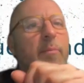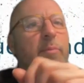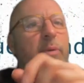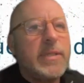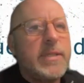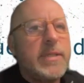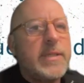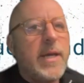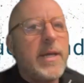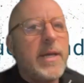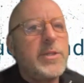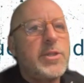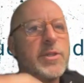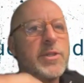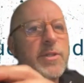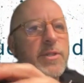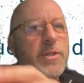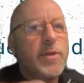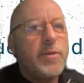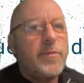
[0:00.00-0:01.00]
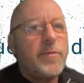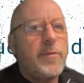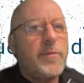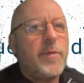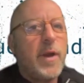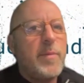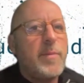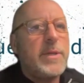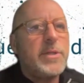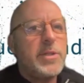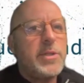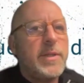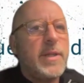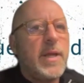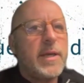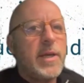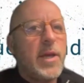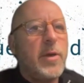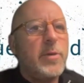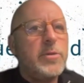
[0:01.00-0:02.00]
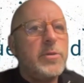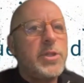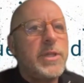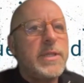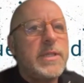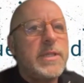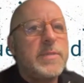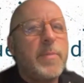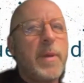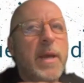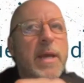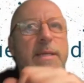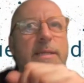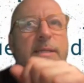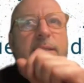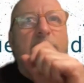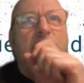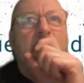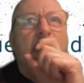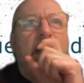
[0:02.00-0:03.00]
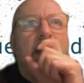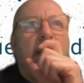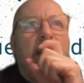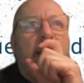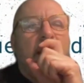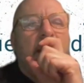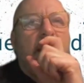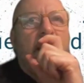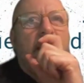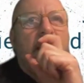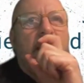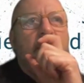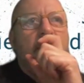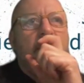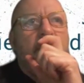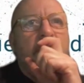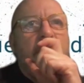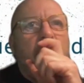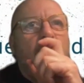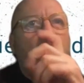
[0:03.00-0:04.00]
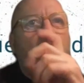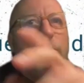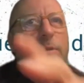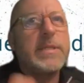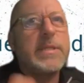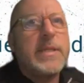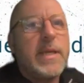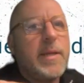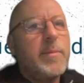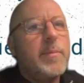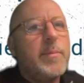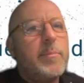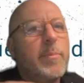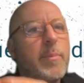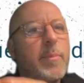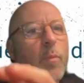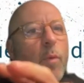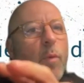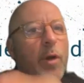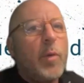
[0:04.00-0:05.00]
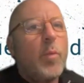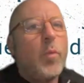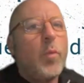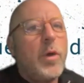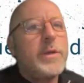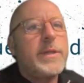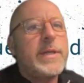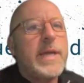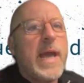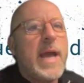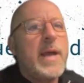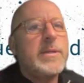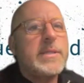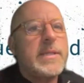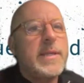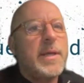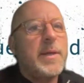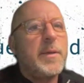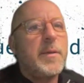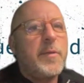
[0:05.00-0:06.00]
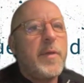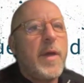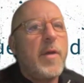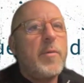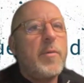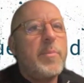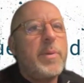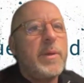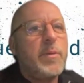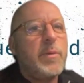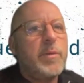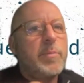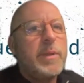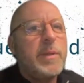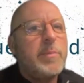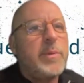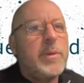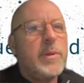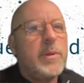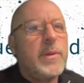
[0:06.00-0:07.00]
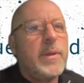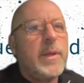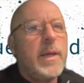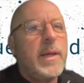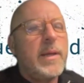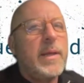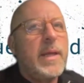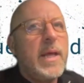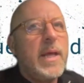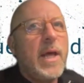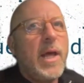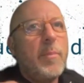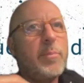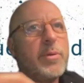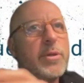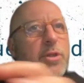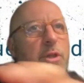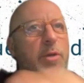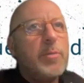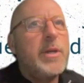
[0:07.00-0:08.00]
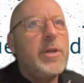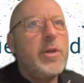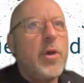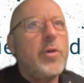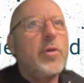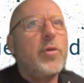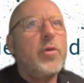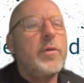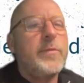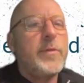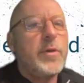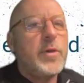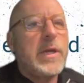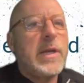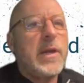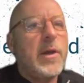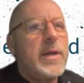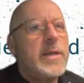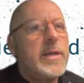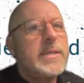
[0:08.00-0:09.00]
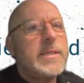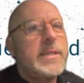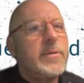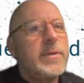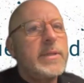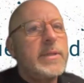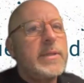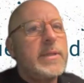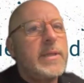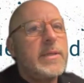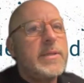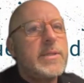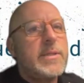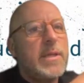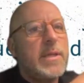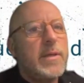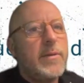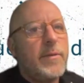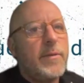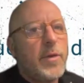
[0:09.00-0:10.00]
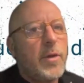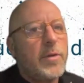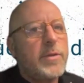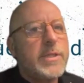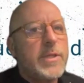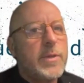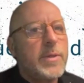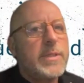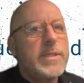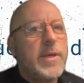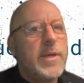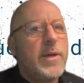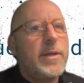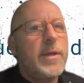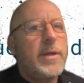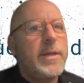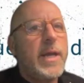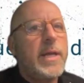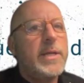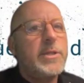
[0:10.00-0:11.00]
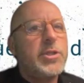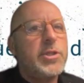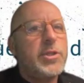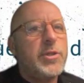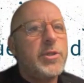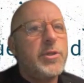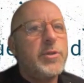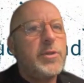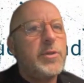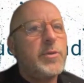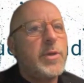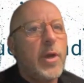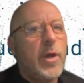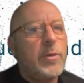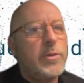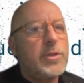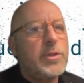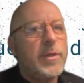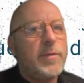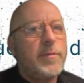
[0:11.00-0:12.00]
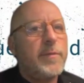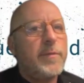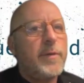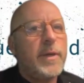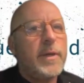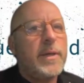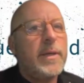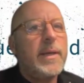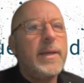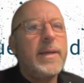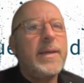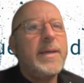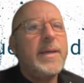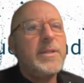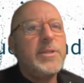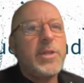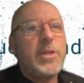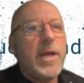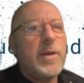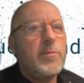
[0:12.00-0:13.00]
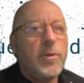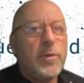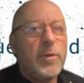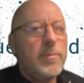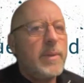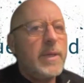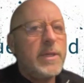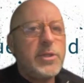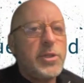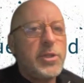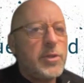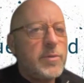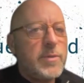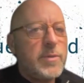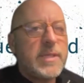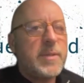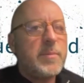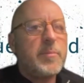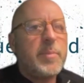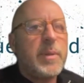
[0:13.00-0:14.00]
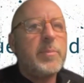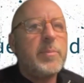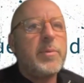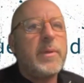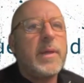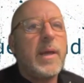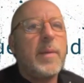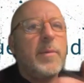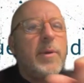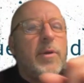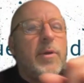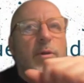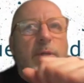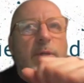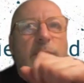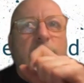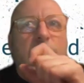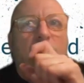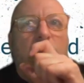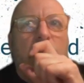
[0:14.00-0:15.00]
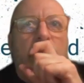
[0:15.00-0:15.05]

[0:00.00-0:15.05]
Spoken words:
presentations. You're very much in that coaching space. And you're obviously in one-on-one counseling and therapy with people. Presumably not all of your clients have got suicide ideation. You do coaching for general issues that people come across.